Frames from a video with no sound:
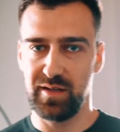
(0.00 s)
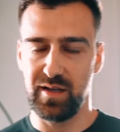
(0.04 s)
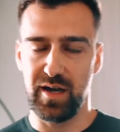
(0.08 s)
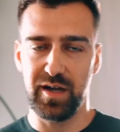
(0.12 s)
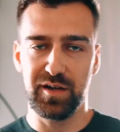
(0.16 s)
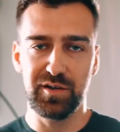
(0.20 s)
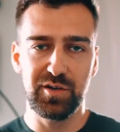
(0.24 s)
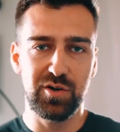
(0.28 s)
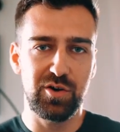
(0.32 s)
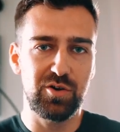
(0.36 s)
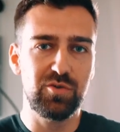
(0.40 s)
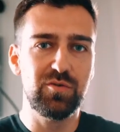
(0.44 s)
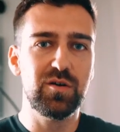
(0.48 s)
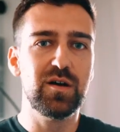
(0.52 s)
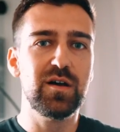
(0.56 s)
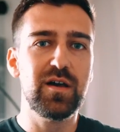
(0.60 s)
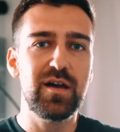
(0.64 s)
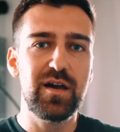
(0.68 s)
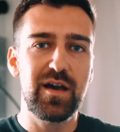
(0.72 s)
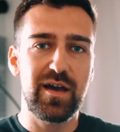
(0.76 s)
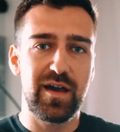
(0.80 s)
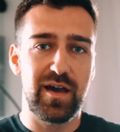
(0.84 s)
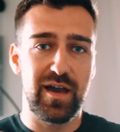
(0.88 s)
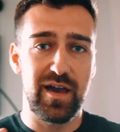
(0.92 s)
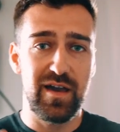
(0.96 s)
I know
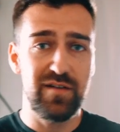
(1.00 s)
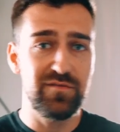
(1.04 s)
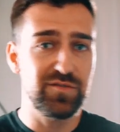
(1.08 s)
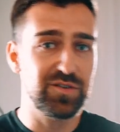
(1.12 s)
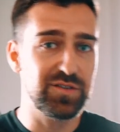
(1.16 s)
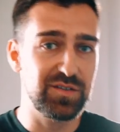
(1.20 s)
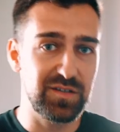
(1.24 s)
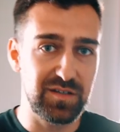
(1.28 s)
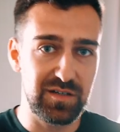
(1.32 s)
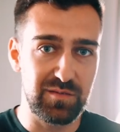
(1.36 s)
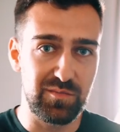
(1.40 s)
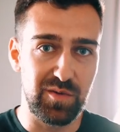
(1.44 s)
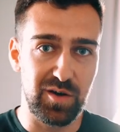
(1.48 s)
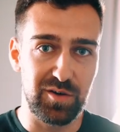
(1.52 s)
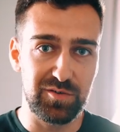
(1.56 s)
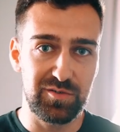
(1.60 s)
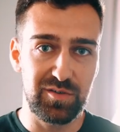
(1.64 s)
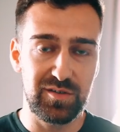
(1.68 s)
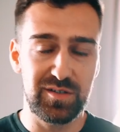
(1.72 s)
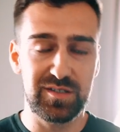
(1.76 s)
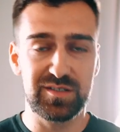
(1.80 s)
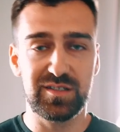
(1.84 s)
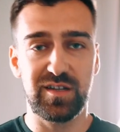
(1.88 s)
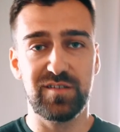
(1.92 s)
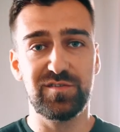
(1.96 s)
everything about you
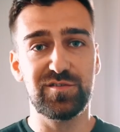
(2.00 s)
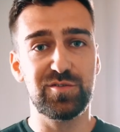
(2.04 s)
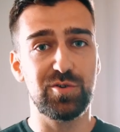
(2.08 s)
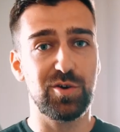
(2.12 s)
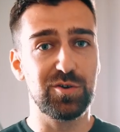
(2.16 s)
because I've